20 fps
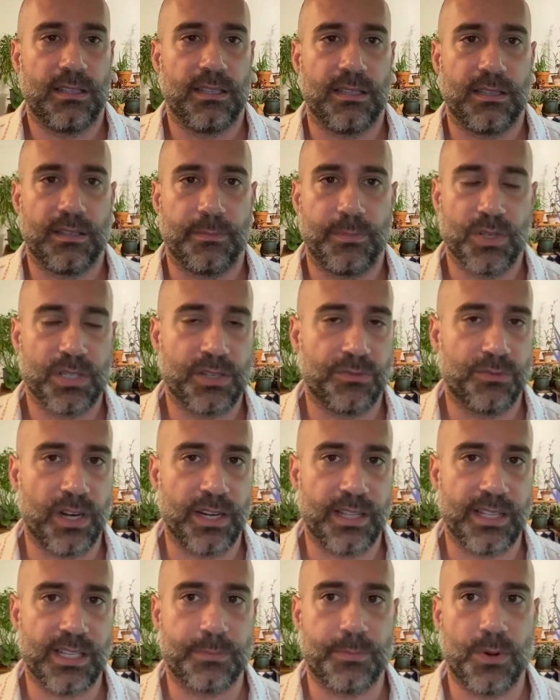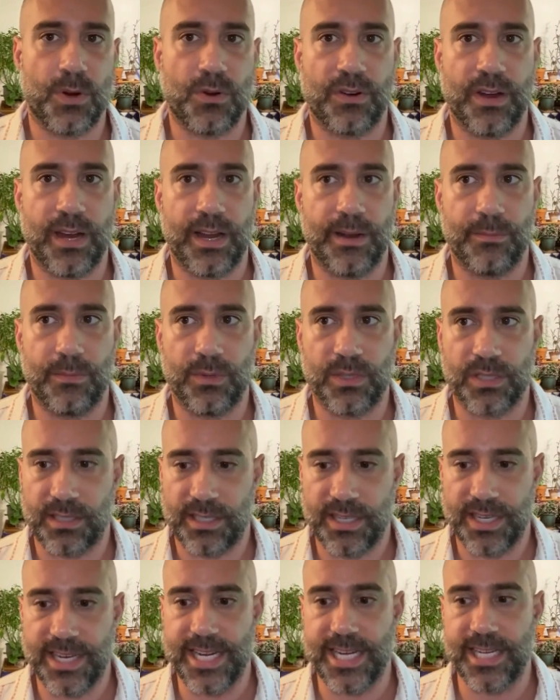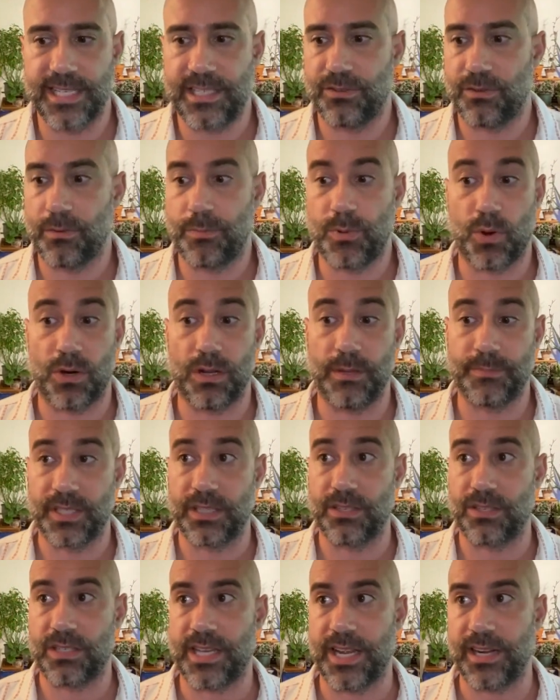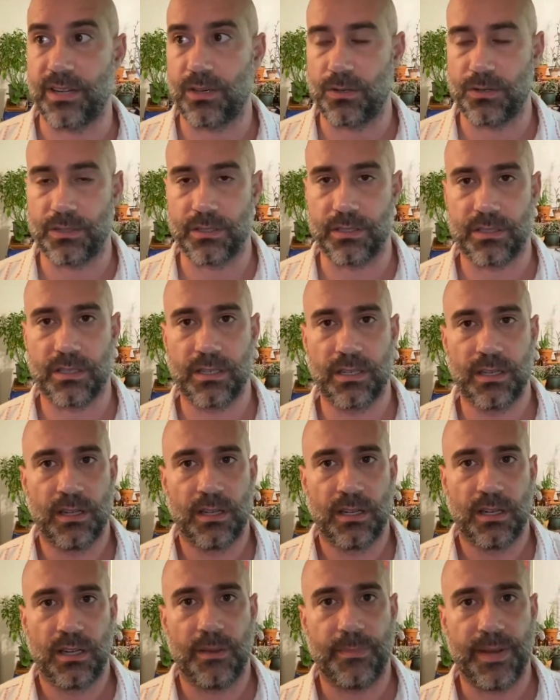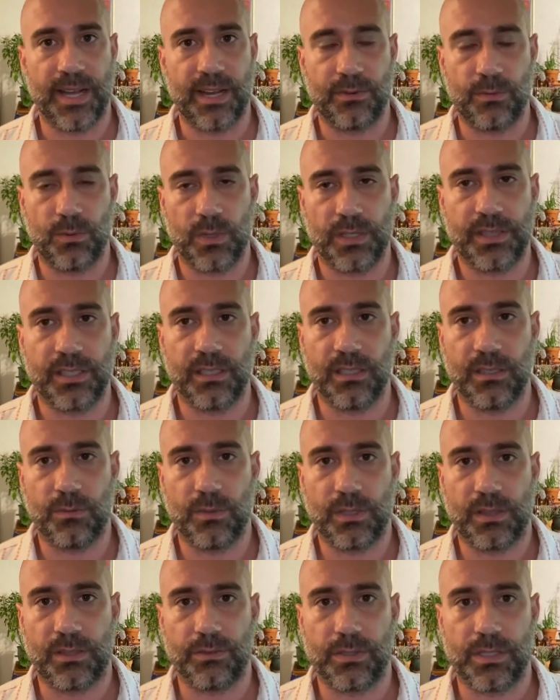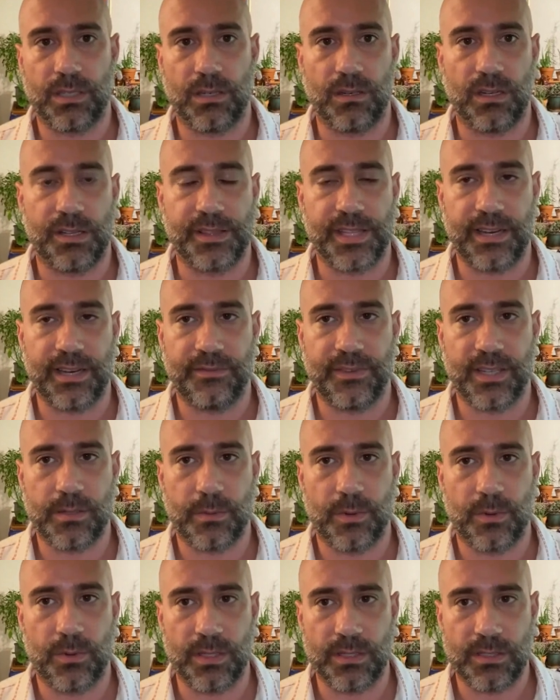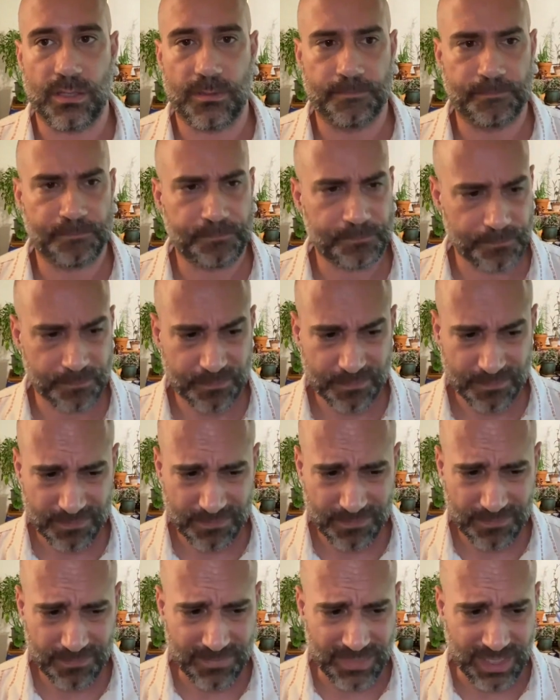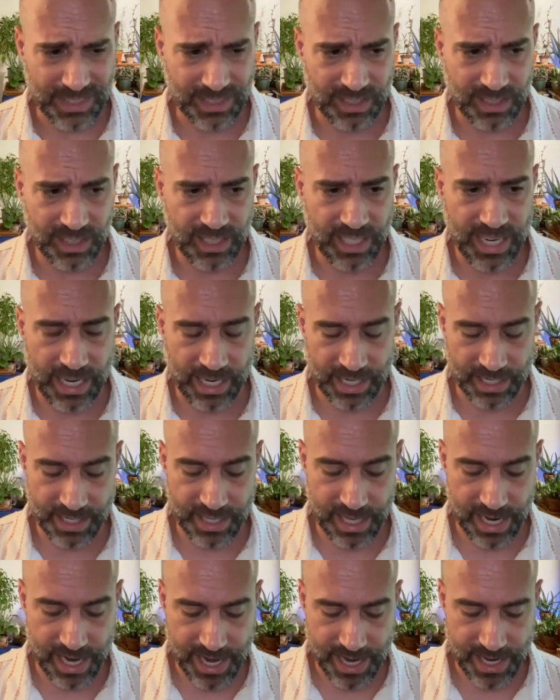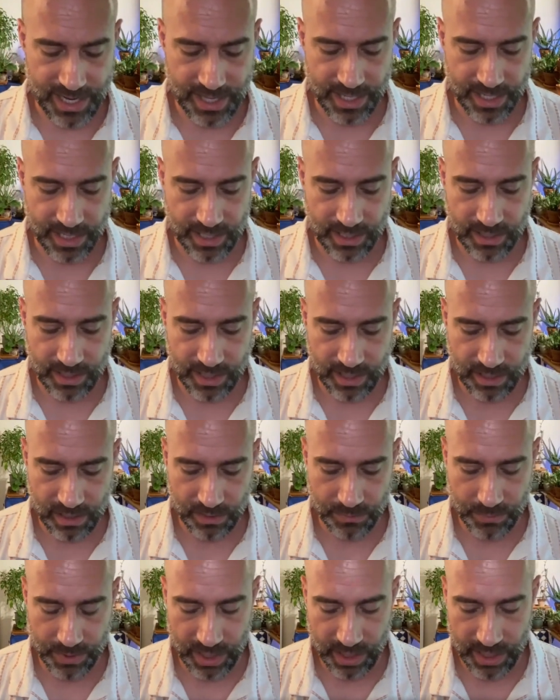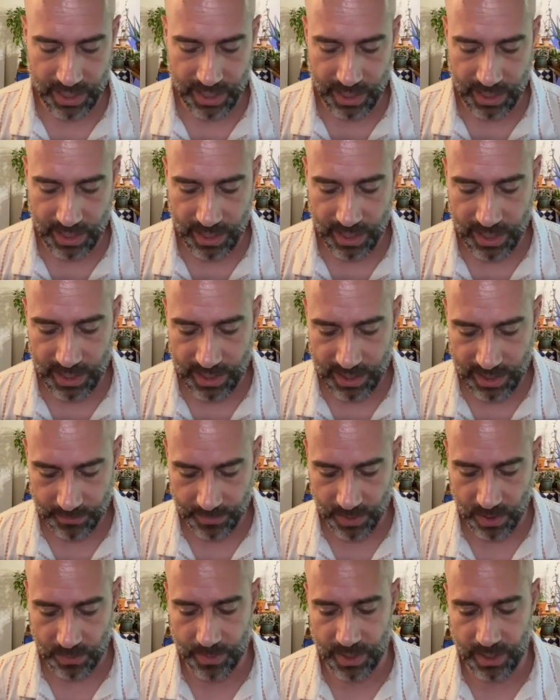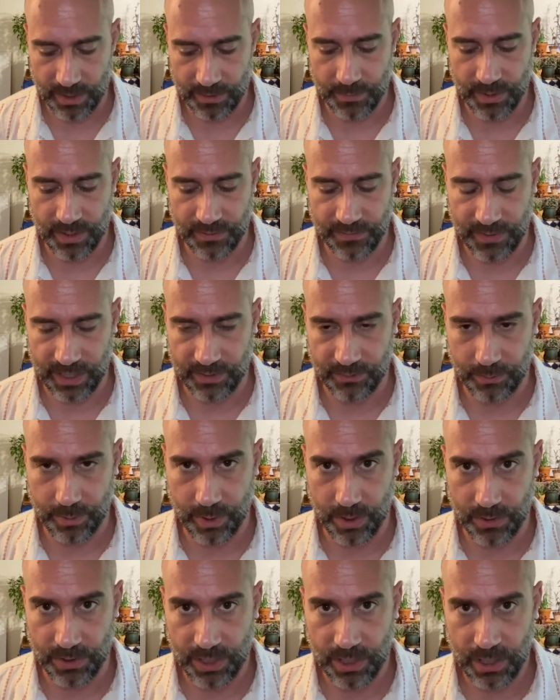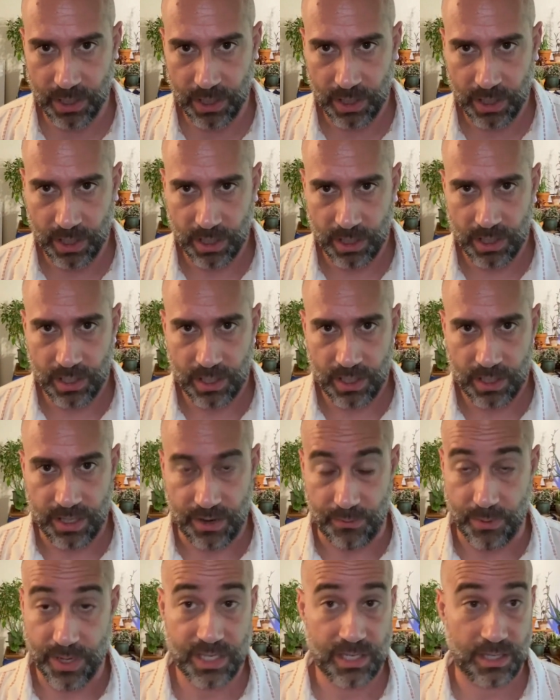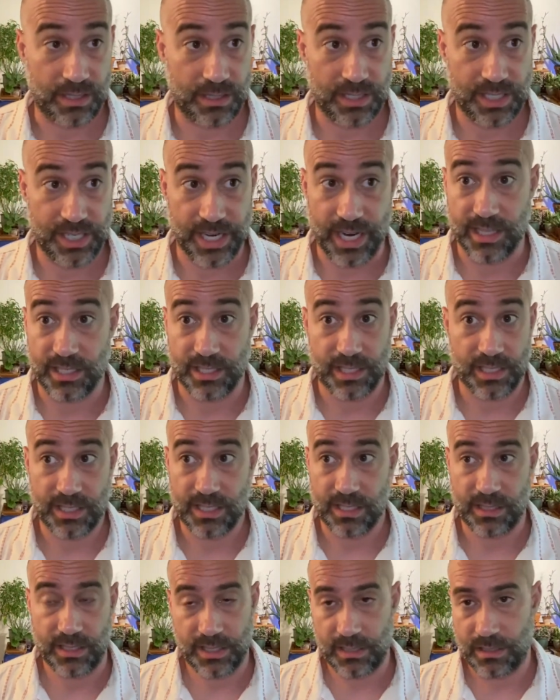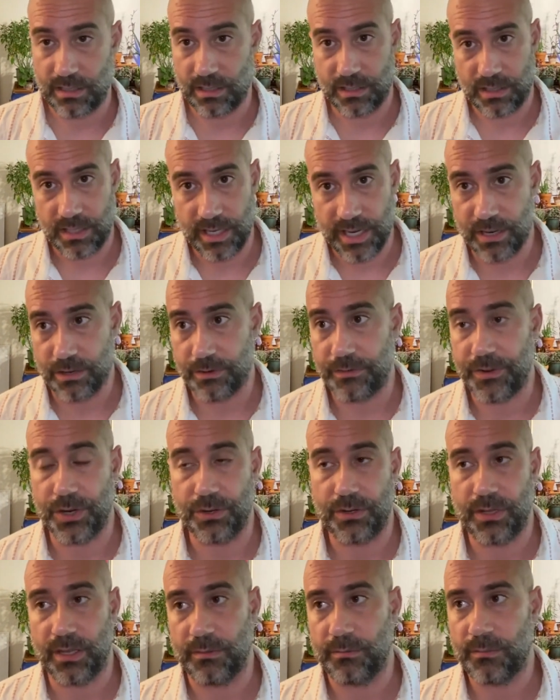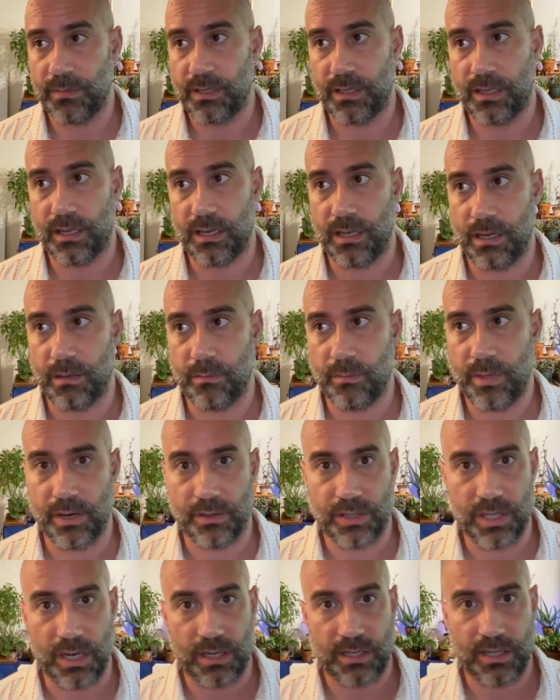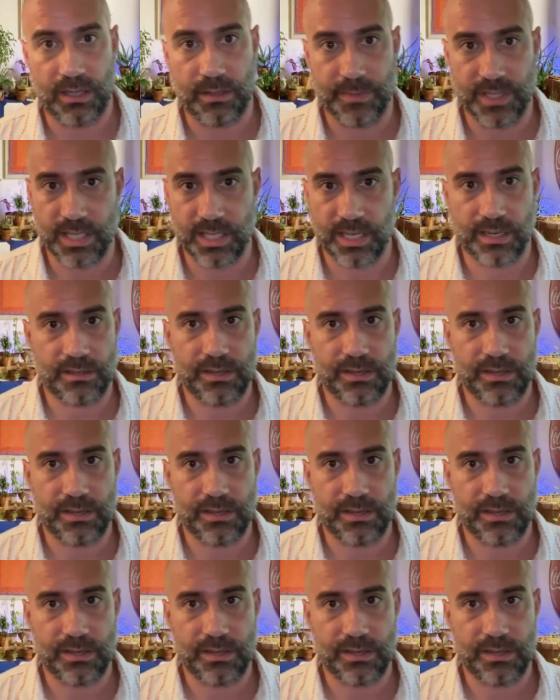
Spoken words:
person running this program was needed to report up to their stakeholders about what the return on that investment was. And they took a really simple but effective approach. They went to the geologists and they just interviewed them, talked to them and said,